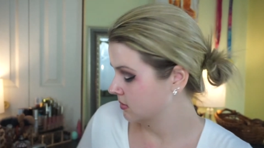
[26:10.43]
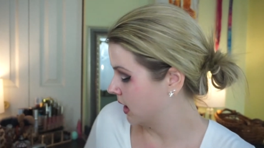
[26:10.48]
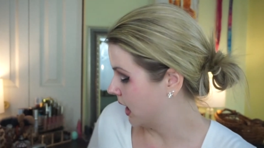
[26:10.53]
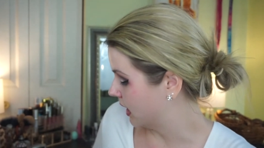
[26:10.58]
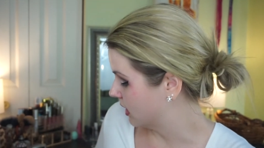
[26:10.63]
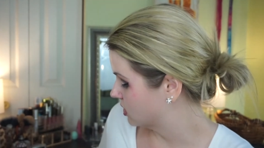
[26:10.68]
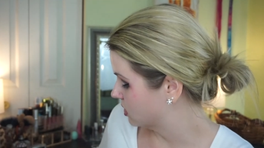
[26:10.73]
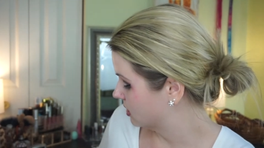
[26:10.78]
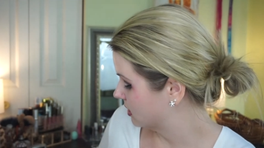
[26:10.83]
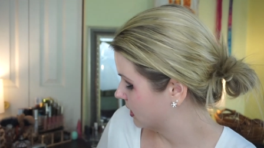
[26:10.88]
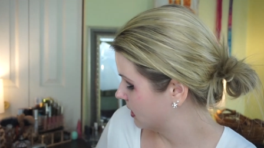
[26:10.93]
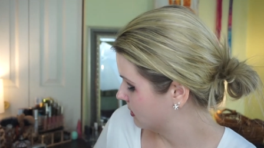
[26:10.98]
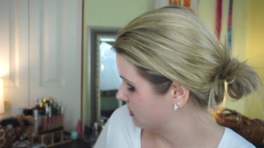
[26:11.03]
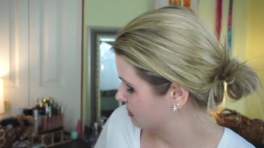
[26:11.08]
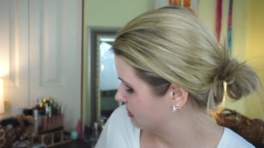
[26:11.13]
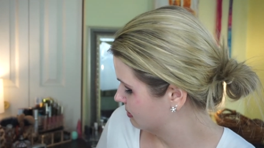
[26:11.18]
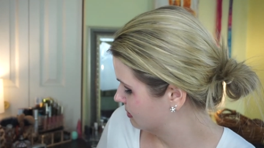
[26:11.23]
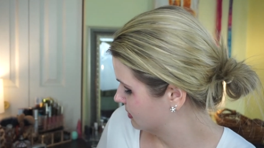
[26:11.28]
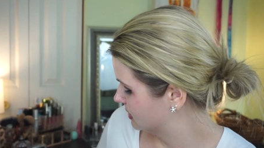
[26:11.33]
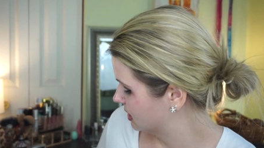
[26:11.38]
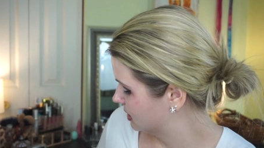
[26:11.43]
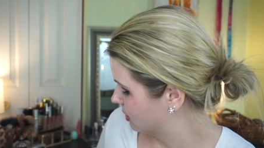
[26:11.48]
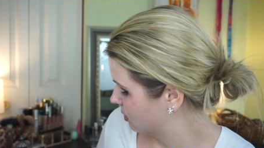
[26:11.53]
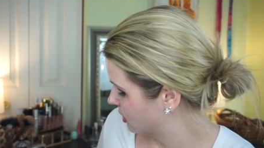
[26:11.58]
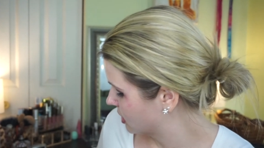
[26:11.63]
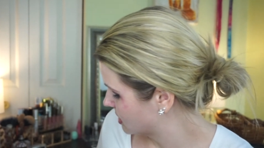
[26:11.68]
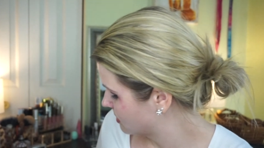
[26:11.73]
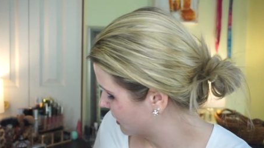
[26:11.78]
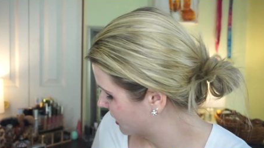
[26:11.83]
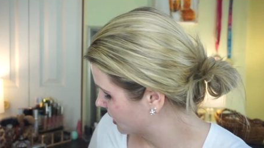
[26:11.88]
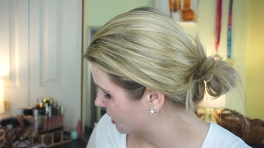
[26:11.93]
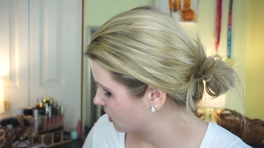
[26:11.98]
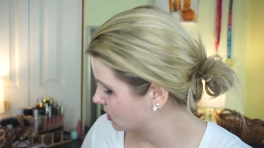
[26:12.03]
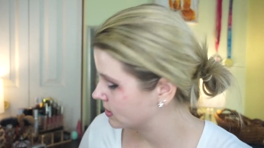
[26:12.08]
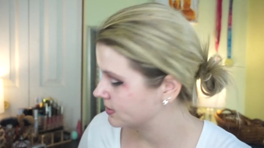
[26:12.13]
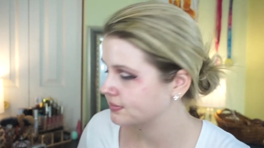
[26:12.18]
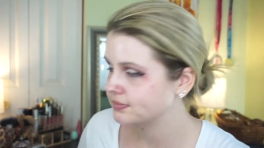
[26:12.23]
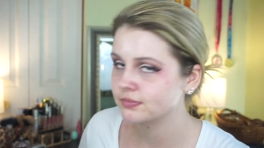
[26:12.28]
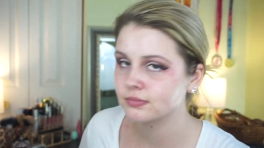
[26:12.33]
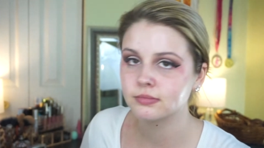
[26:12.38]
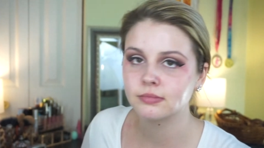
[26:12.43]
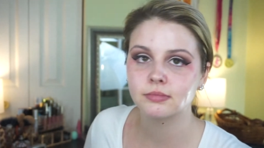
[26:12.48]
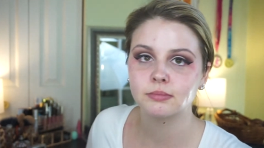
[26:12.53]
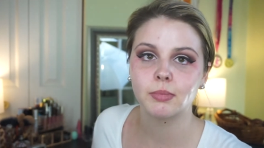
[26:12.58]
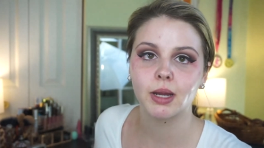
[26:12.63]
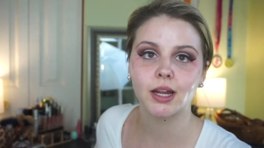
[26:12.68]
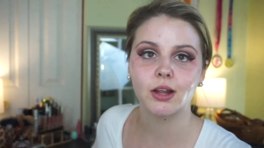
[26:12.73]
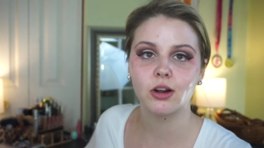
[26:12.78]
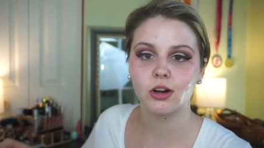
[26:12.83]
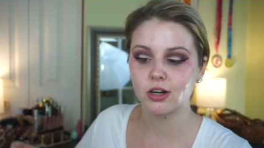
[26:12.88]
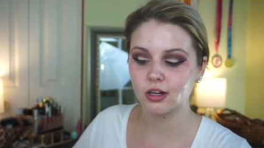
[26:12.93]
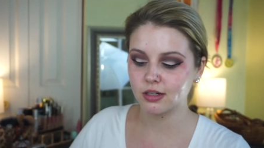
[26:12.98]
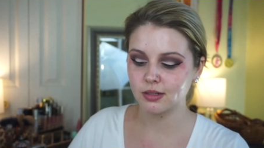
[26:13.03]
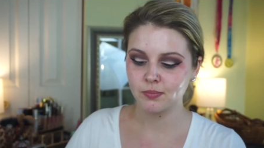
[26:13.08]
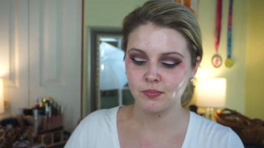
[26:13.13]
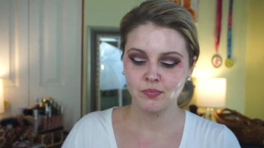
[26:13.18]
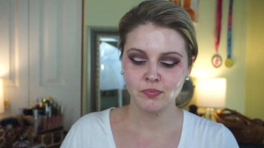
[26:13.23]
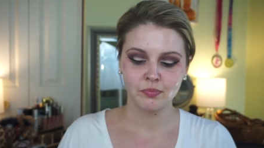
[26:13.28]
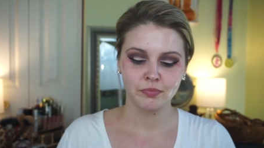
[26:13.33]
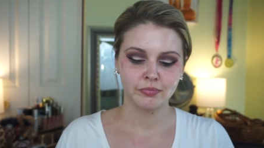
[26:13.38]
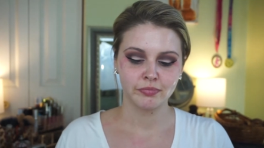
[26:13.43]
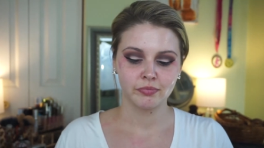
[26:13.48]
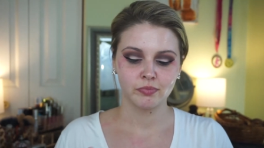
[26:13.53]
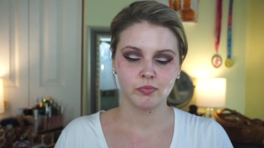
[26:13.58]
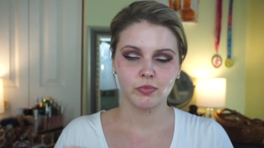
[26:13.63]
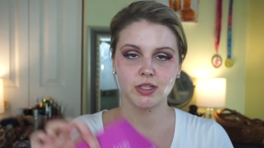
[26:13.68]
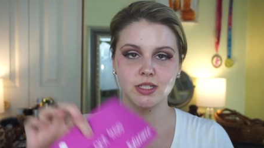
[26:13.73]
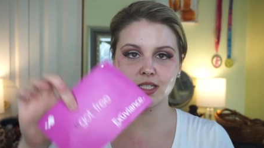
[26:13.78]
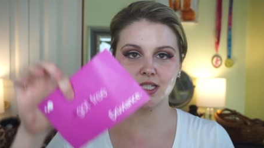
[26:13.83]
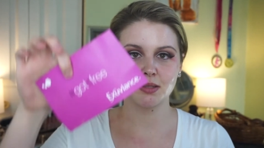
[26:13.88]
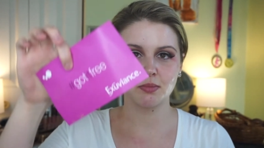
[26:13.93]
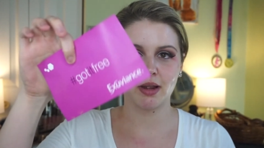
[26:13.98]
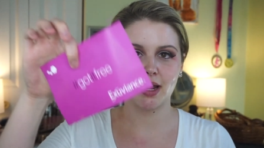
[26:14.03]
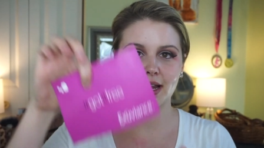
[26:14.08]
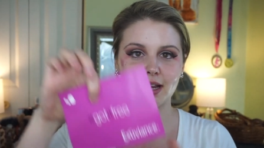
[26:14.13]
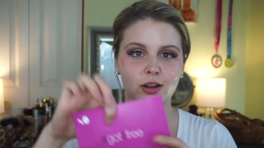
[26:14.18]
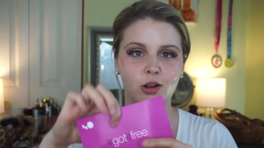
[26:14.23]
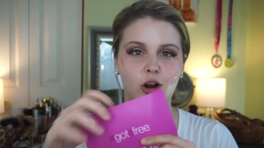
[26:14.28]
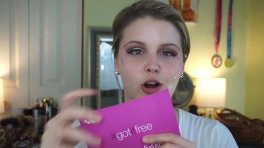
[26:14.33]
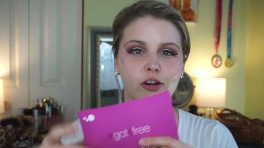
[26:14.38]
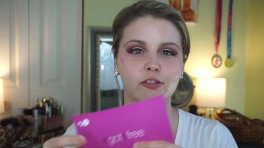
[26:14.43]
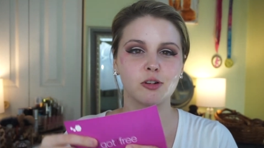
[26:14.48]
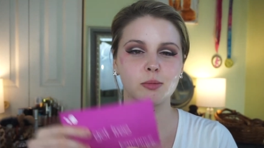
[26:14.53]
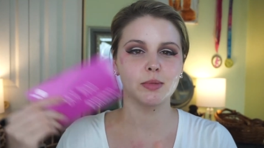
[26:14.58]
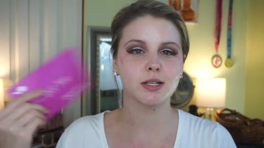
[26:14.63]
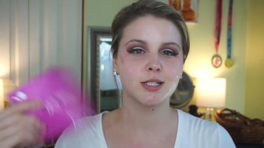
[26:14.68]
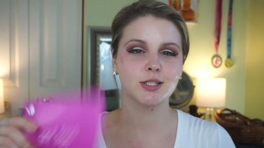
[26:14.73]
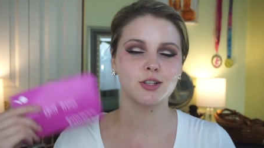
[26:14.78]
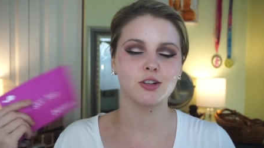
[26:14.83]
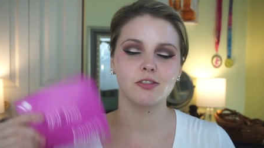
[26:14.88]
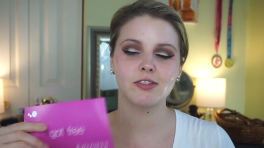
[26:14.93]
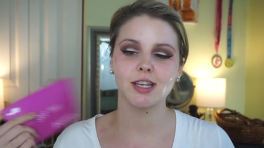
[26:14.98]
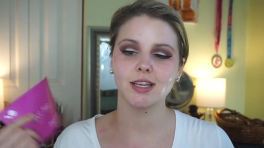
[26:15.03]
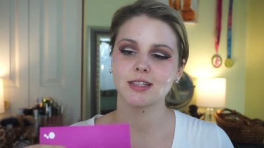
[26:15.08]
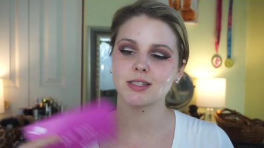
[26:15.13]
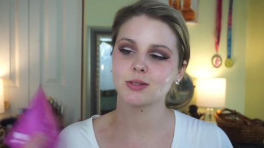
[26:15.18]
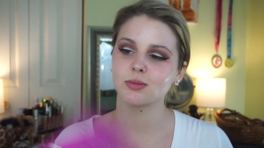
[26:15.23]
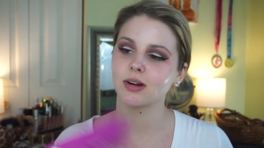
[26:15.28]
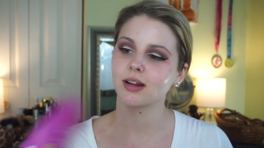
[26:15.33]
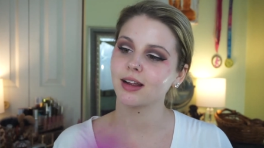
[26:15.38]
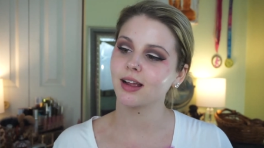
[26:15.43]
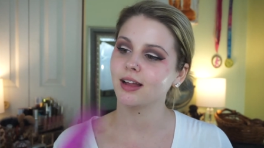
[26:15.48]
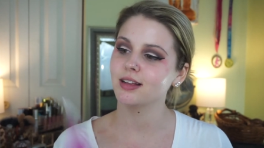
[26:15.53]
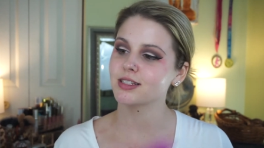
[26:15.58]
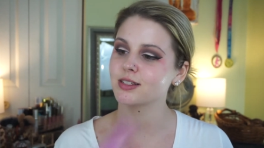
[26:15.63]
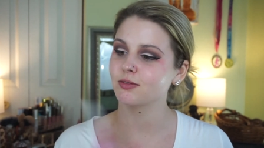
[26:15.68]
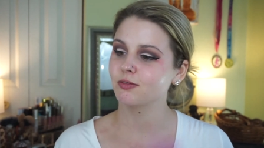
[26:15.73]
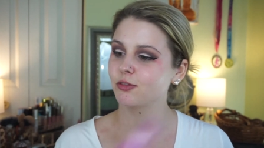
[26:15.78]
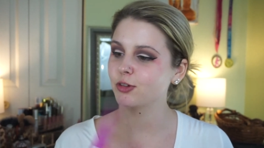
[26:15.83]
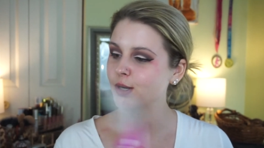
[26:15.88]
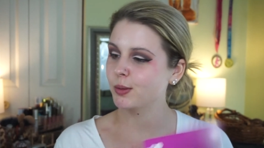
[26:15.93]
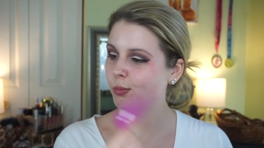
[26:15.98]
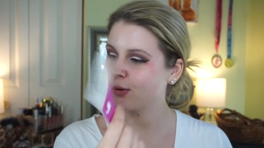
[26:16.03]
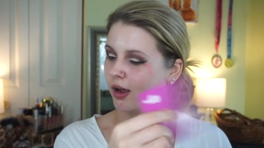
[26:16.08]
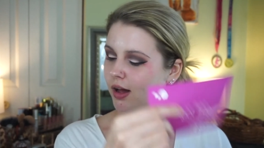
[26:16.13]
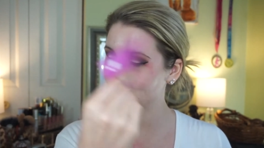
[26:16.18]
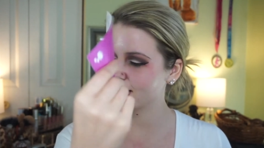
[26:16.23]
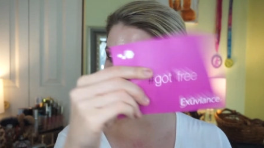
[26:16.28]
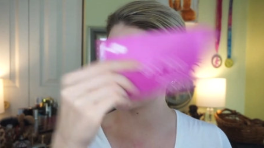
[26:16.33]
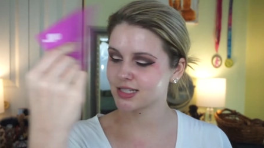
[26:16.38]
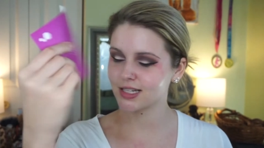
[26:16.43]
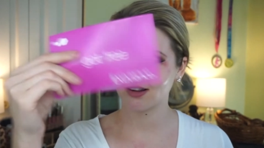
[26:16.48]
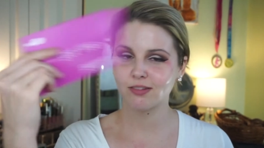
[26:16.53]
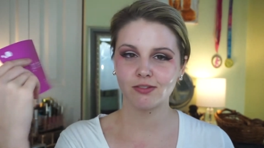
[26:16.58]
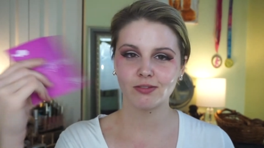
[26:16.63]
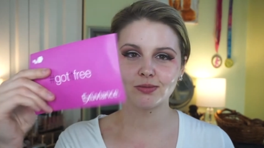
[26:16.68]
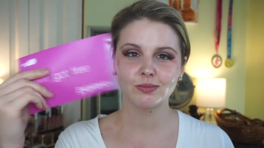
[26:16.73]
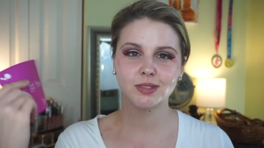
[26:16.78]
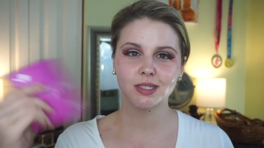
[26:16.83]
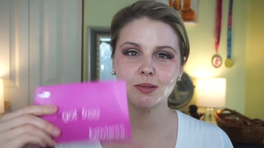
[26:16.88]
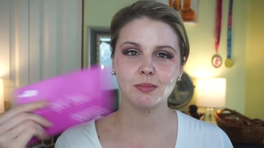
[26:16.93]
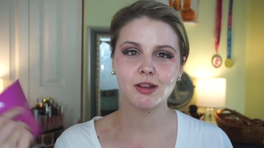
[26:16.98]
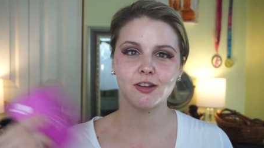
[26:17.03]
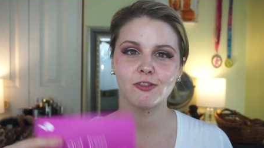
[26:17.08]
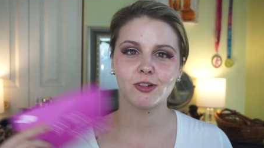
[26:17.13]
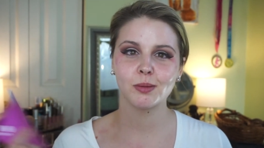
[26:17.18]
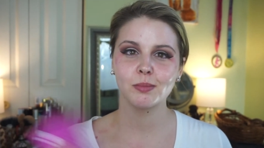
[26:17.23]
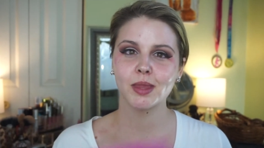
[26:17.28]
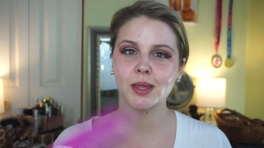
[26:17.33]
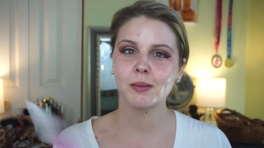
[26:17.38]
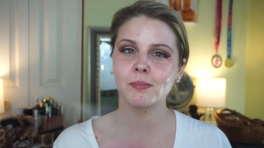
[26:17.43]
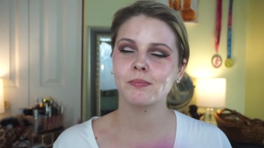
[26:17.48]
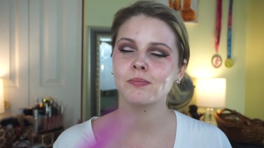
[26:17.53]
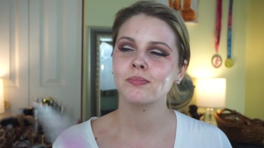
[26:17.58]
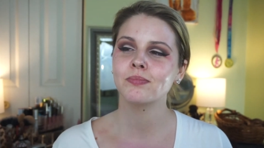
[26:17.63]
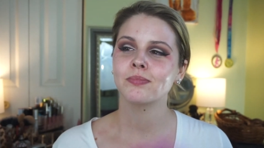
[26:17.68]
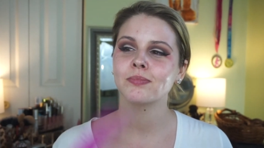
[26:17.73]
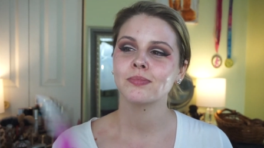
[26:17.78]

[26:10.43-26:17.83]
Actually, where's my card? This is my card from Exuviance when I got some free products sent to me from them.